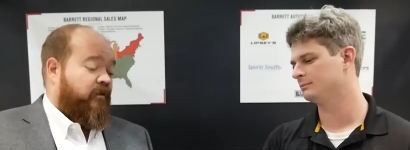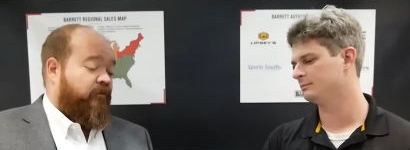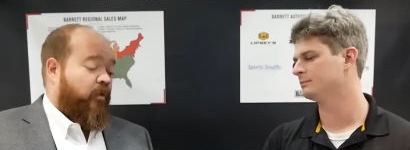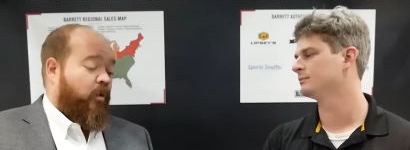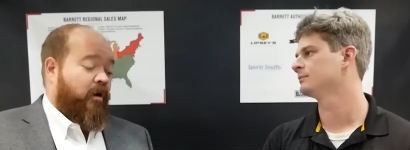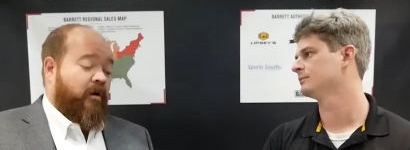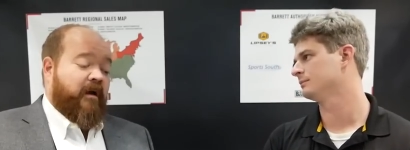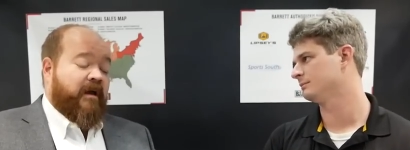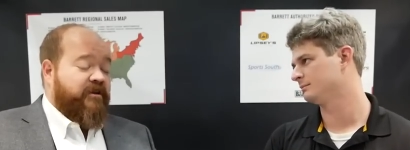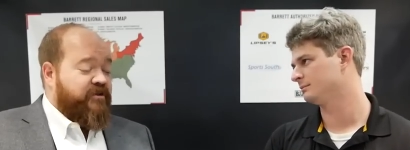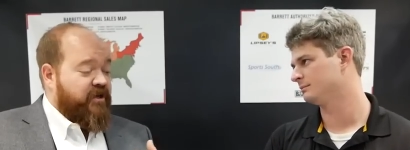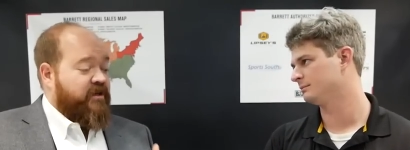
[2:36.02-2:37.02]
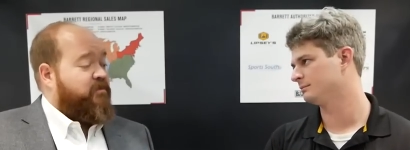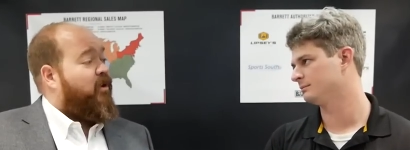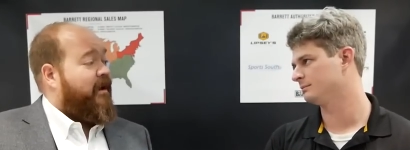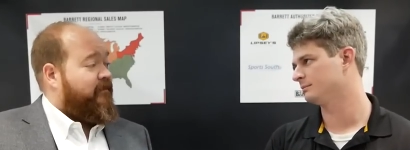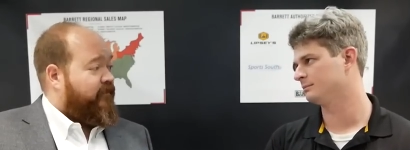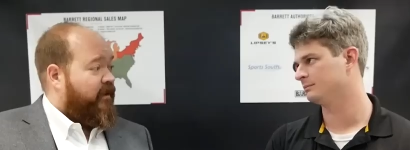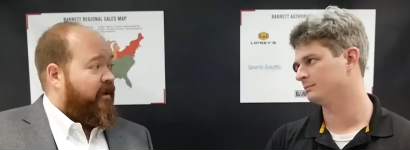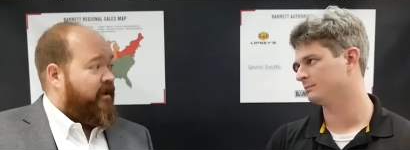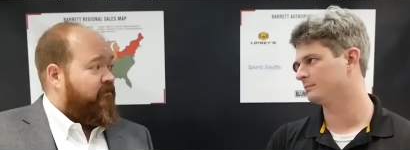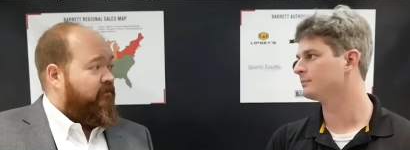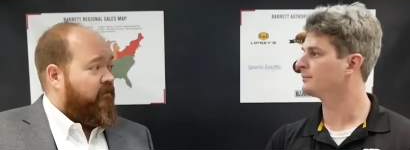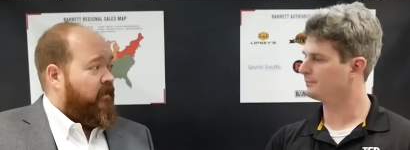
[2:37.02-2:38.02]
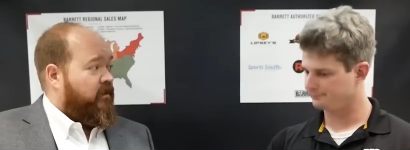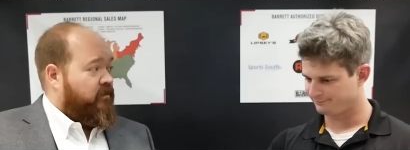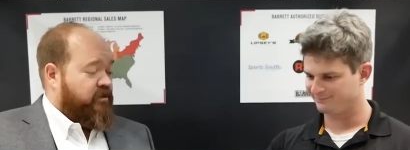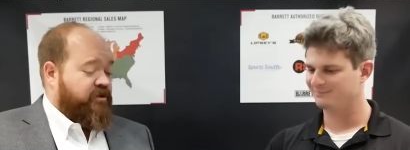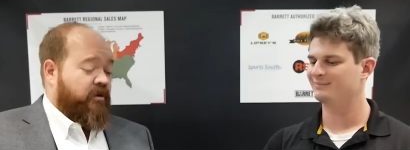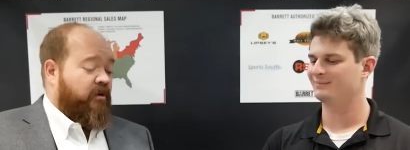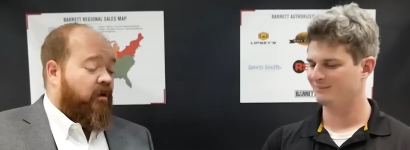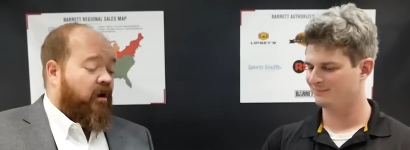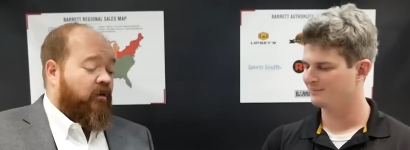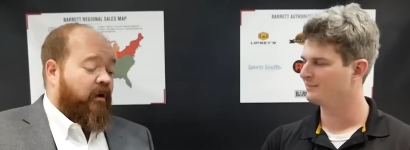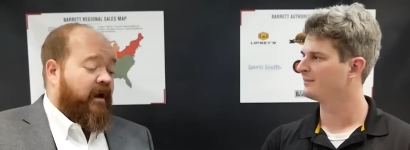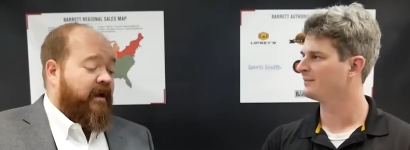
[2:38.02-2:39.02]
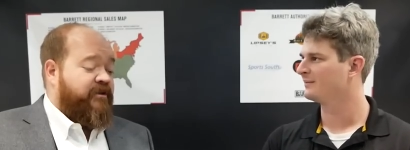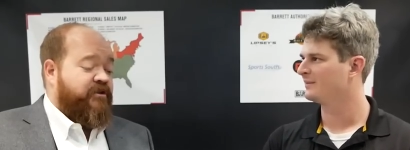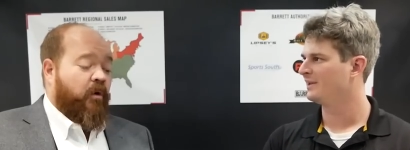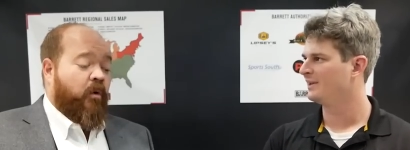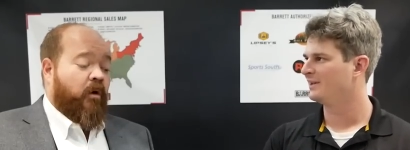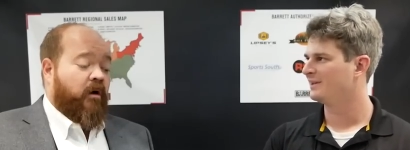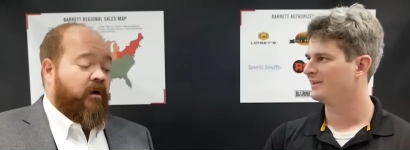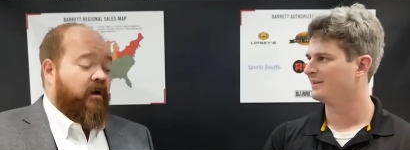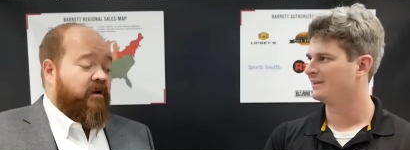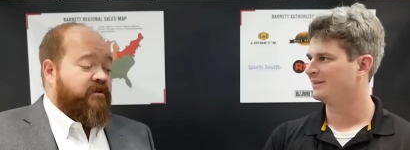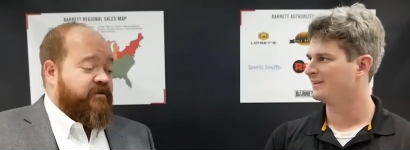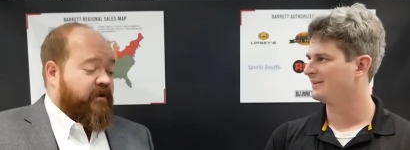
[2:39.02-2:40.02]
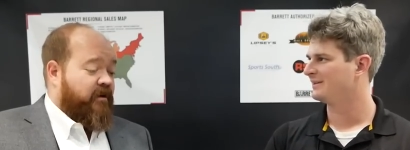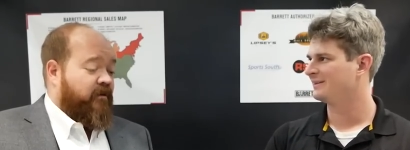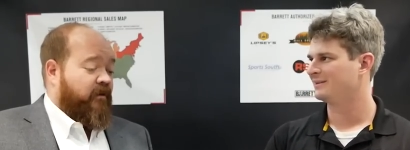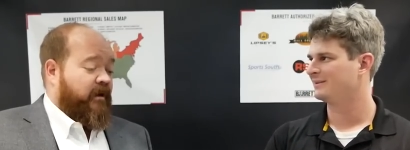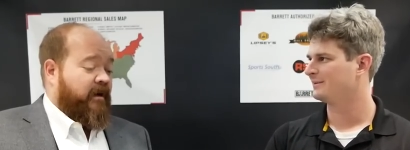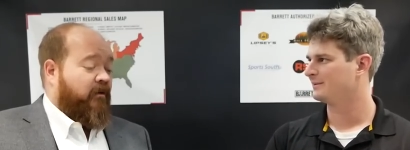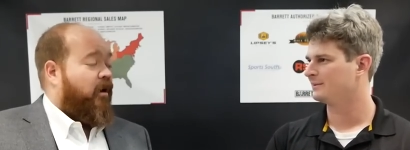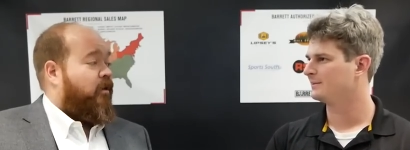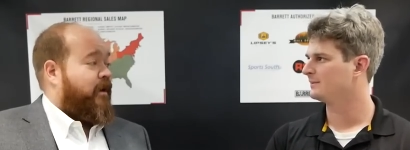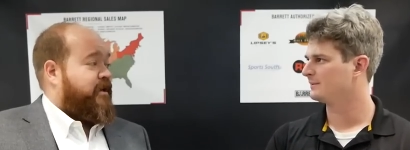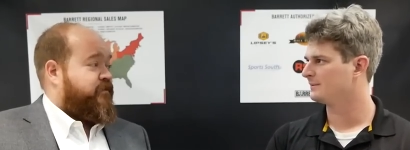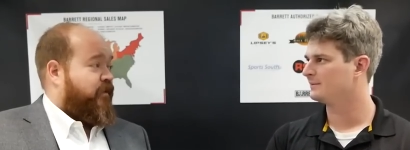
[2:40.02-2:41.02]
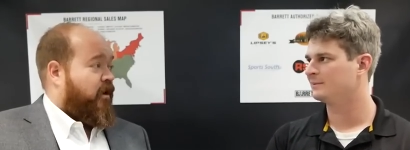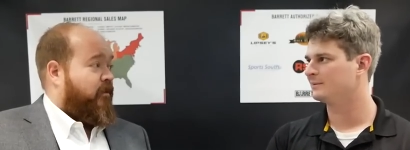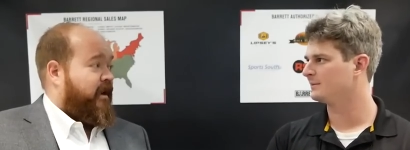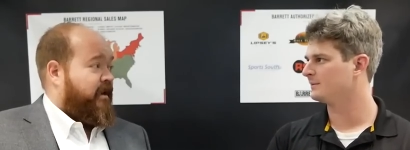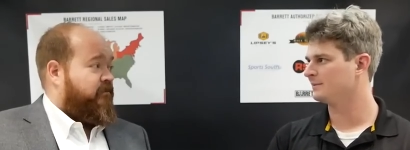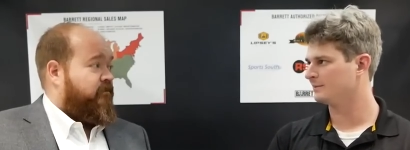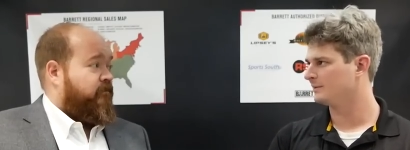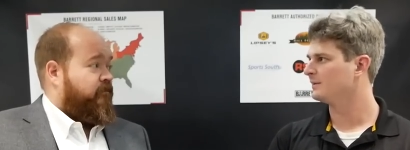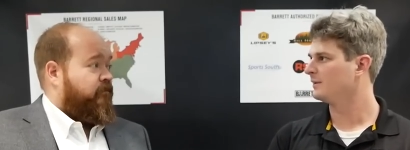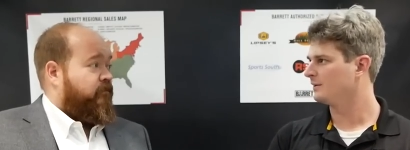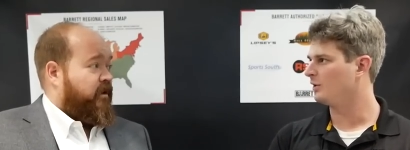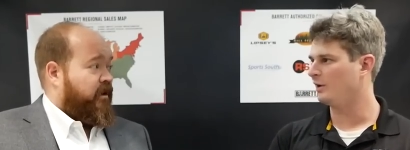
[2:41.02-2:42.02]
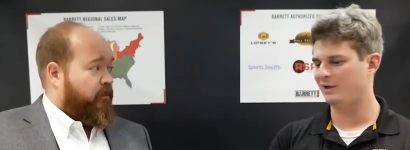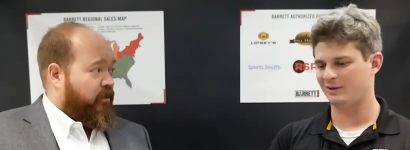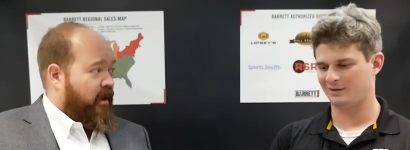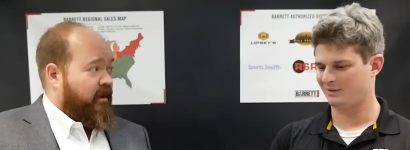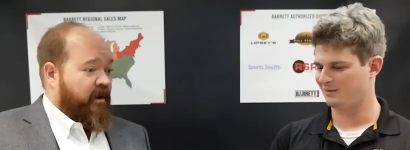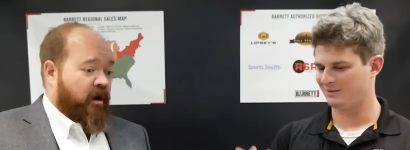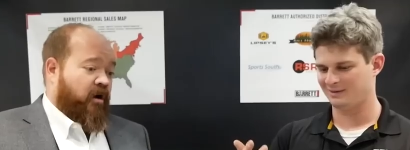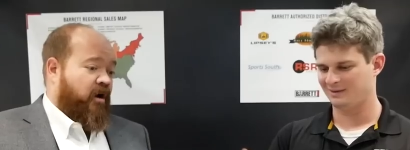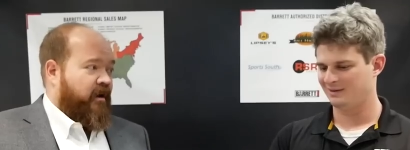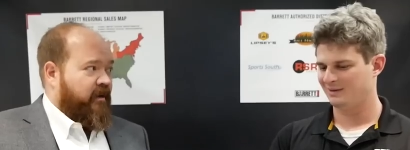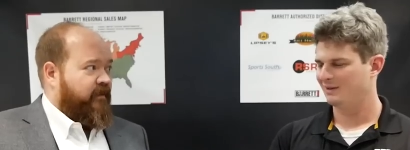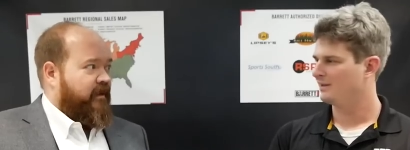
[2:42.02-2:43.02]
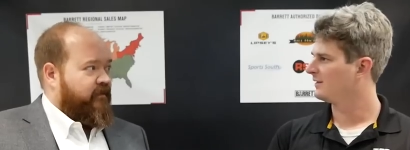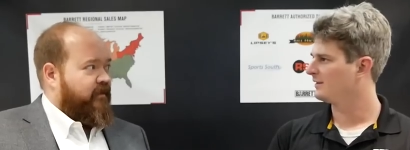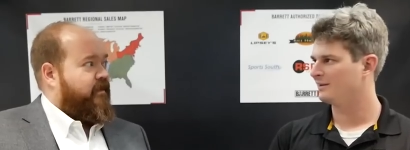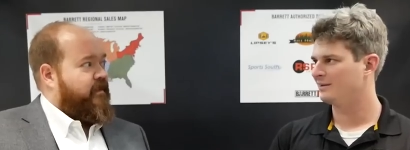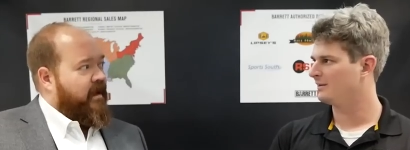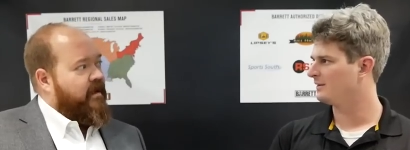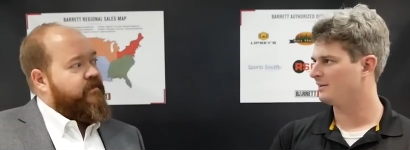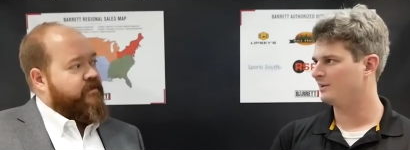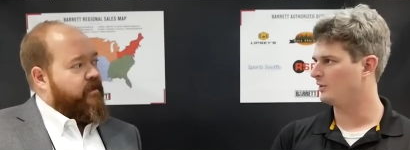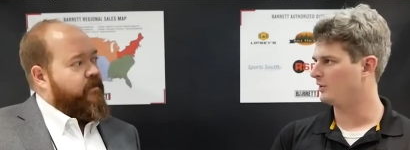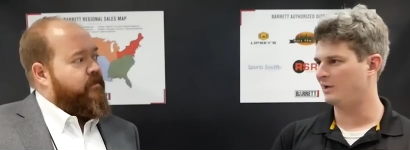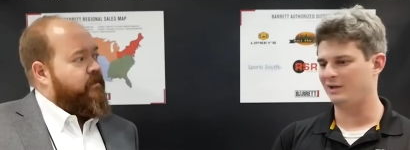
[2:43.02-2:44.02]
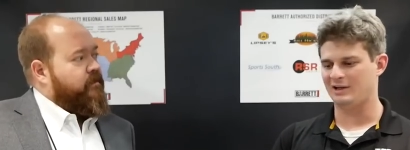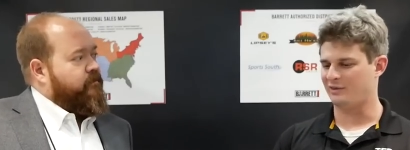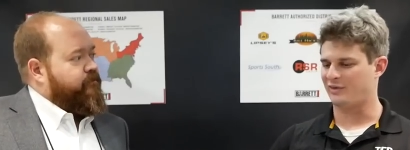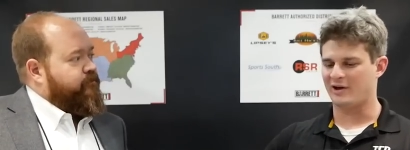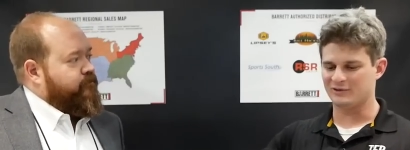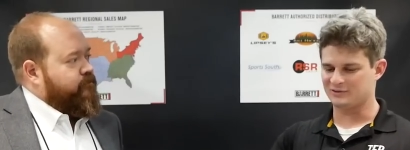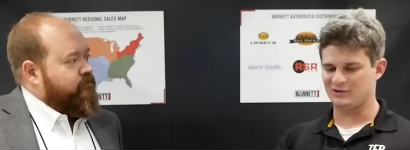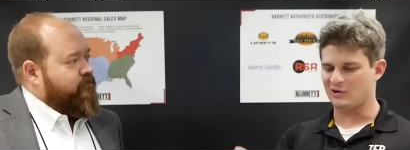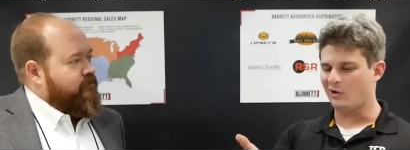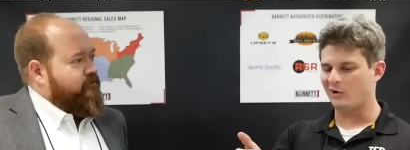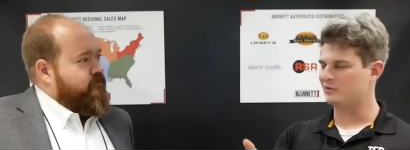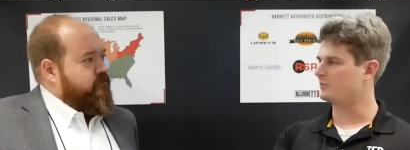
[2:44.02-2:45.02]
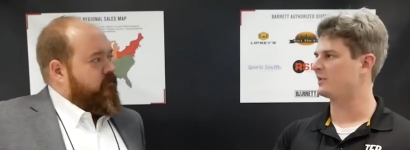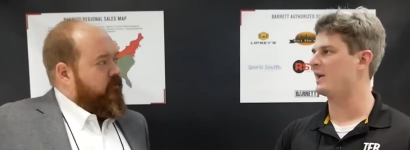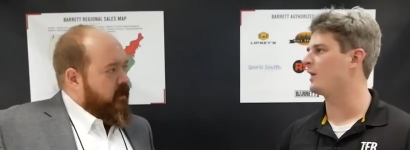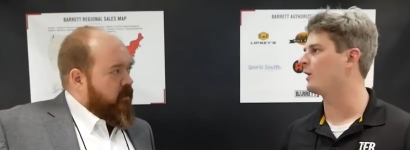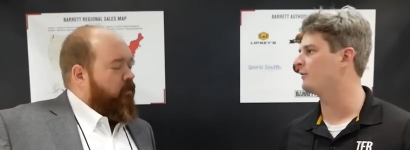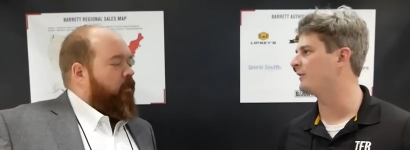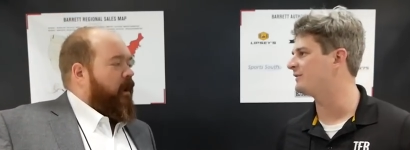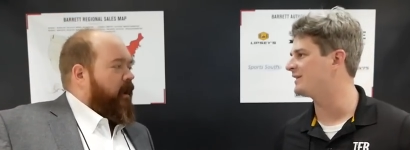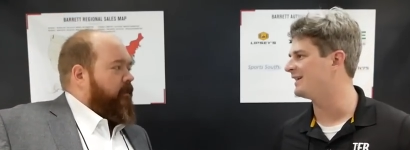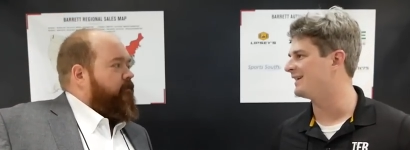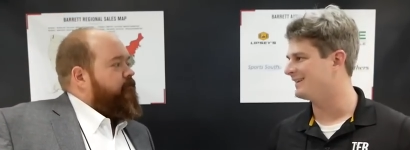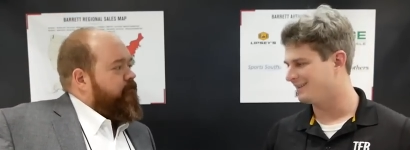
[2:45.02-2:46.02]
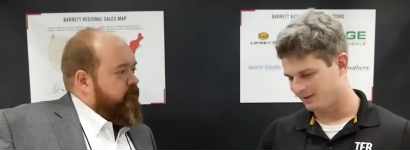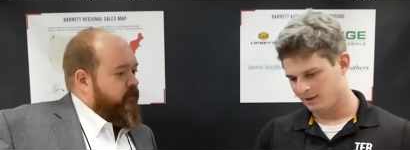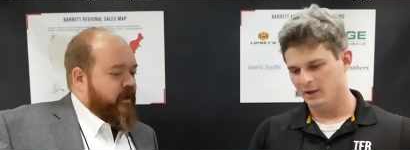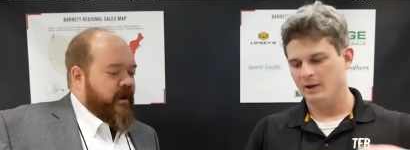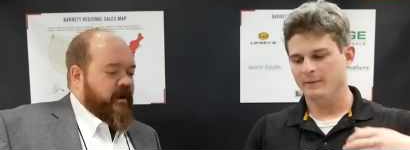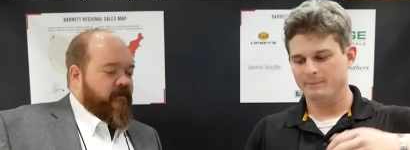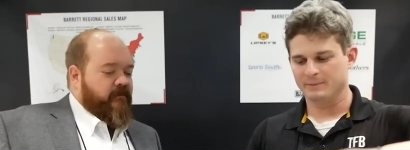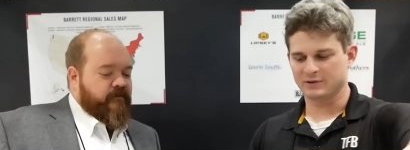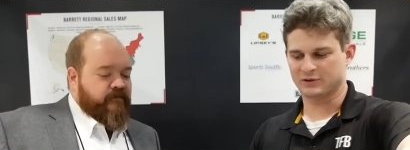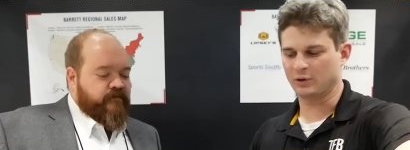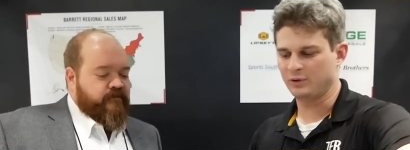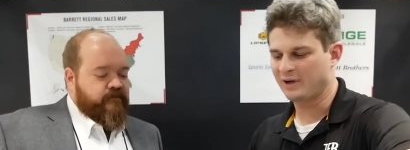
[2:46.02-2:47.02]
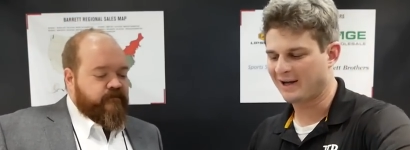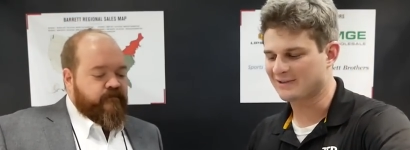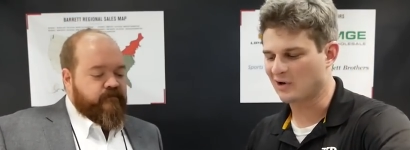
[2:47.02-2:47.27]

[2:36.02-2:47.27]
Speaker 1: for just plain fun, to shoot at long range, or certainly long range varminting,
Speaker 2: you know, prairie dog hunting, things like that. So. You're hitting 1,000 yards with an AR-15. Right, right. So you guys